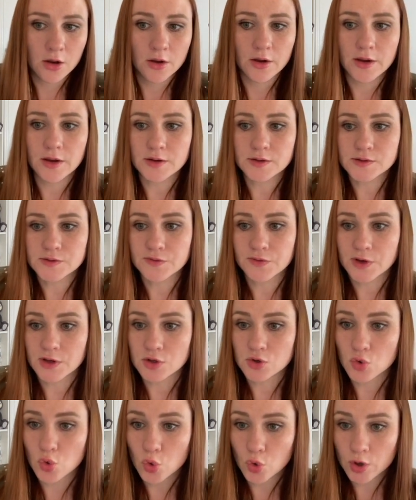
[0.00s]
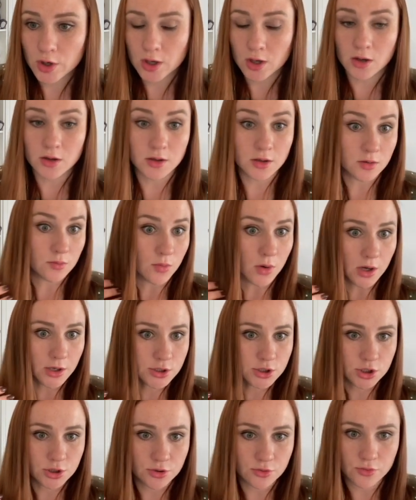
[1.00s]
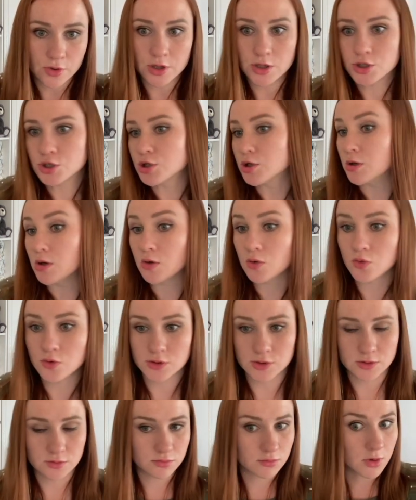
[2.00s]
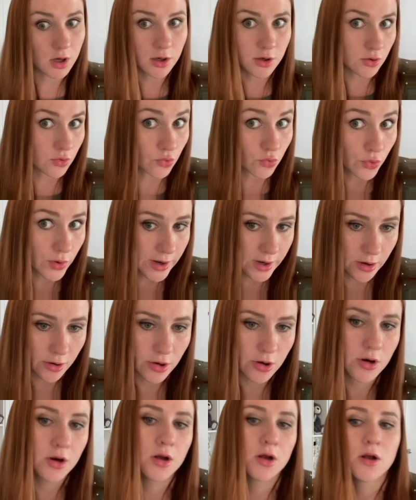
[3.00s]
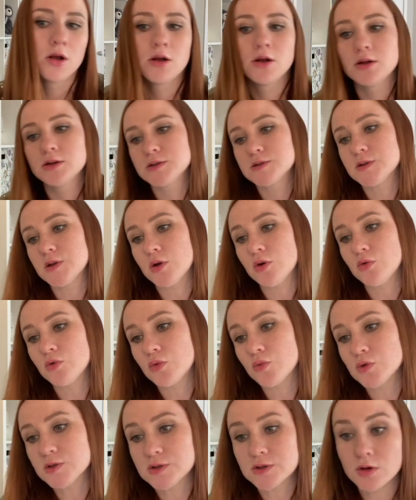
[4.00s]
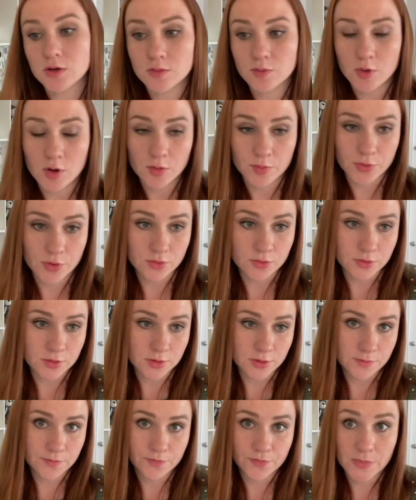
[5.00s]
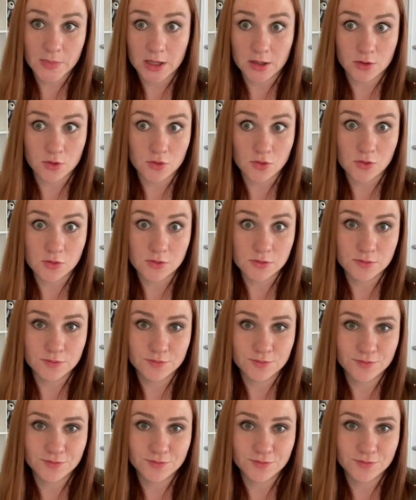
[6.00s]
and Victoria in my generation. It was kind of rare, so it was not popular at all.